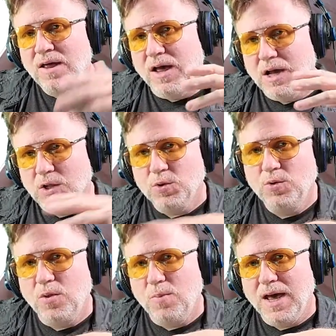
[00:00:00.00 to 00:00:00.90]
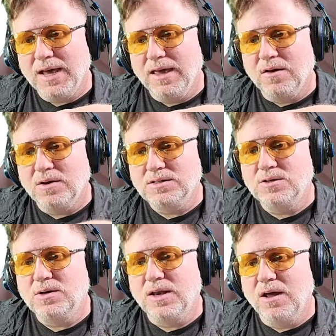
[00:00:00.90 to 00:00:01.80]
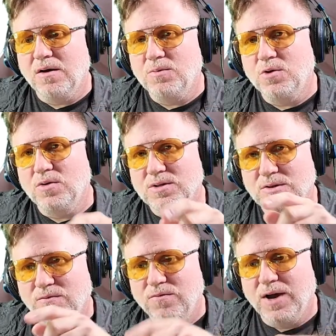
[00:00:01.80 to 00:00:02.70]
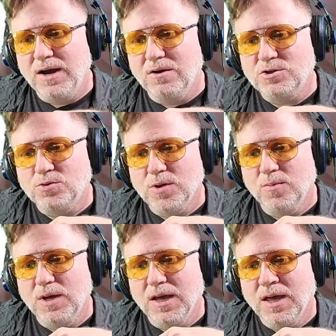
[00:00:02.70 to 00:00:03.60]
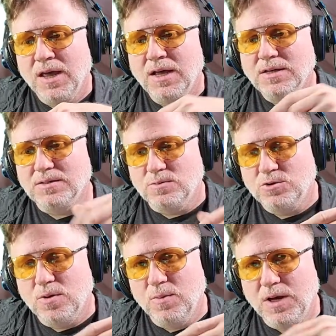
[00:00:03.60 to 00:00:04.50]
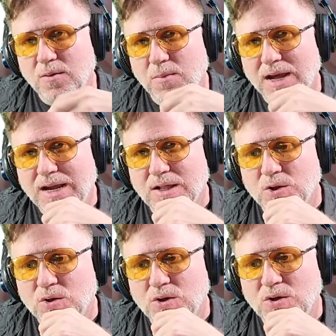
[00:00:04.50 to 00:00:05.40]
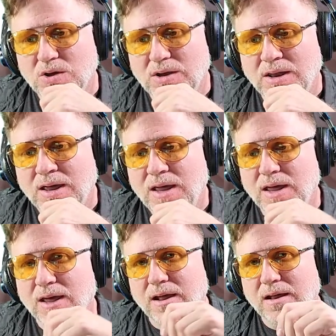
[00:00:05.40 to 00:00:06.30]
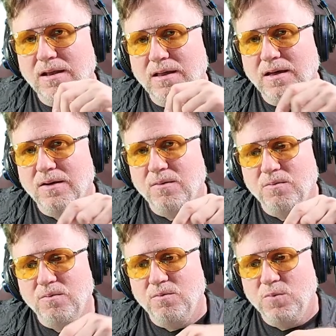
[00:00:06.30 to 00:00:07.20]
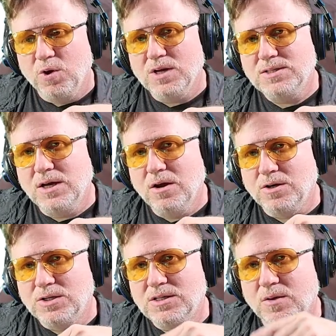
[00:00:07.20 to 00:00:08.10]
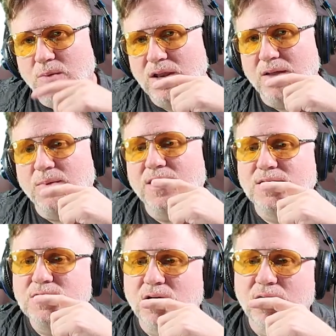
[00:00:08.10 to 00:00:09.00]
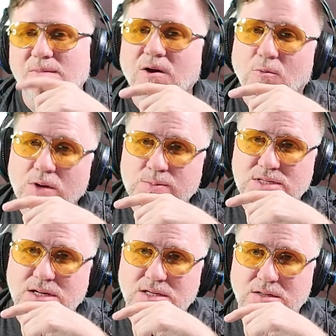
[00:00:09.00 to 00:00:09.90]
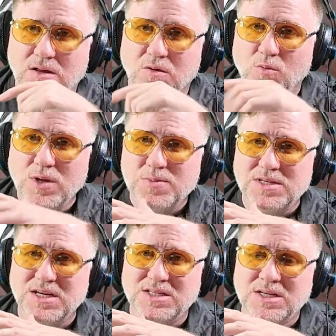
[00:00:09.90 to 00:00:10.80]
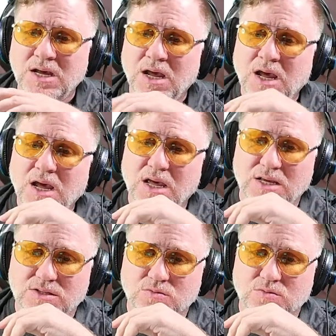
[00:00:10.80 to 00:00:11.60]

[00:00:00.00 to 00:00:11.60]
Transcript: I glued the backing onto it. Now I'm doing some final trimming, some trimming up, making it look good. And you're going to see here in just a minute, I'm going to start on my whip stitch. Now the whip stitch is